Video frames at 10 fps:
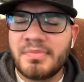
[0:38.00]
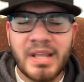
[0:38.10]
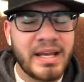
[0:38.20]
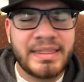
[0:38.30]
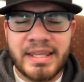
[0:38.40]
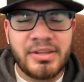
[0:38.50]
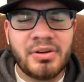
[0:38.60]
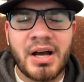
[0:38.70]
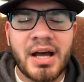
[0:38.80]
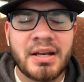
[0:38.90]
I thank you,
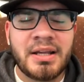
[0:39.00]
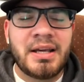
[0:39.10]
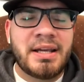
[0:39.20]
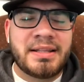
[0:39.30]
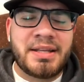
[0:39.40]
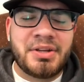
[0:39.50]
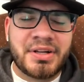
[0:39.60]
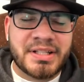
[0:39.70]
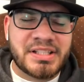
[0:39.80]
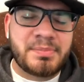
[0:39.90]
God, that you're
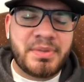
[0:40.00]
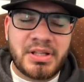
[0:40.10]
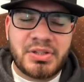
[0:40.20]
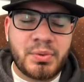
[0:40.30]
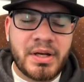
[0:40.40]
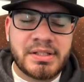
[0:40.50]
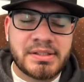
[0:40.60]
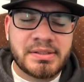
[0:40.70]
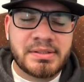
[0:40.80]
going to speak to us,